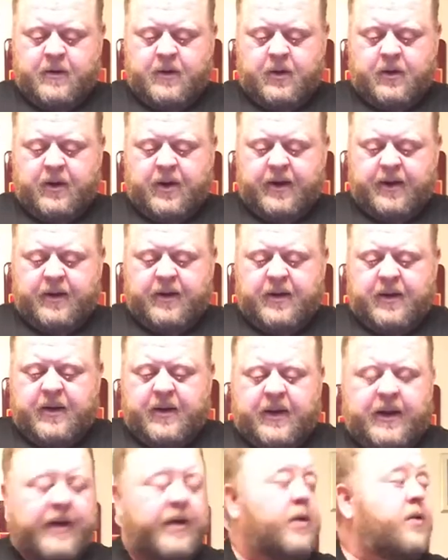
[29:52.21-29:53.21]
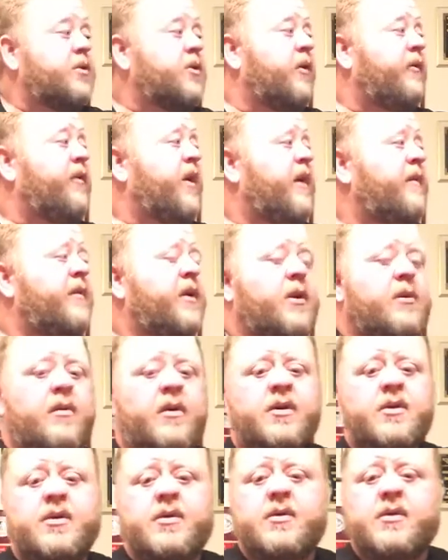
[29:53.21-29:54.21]
All right, and also if you have any
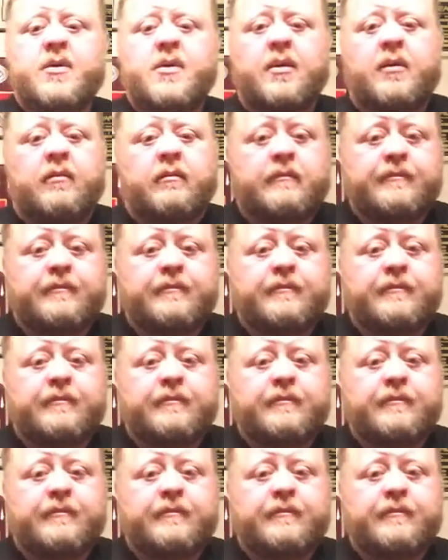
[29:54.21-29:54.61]
questions,